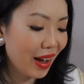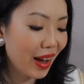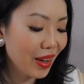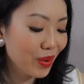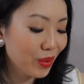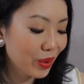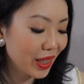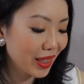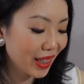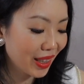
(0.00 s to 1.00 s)
I
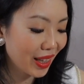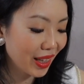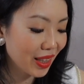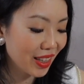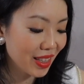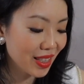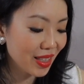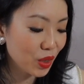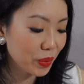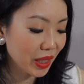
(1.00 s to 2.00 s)
really like this.
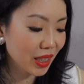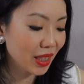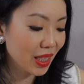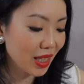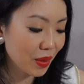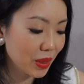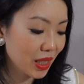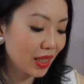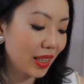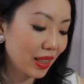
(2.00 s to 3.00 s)
Oh my goodness, I
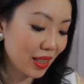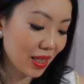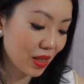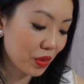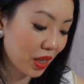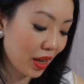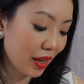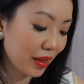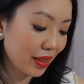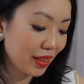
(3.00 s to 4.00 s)
really like this.
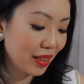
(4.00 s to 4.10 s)
Okay.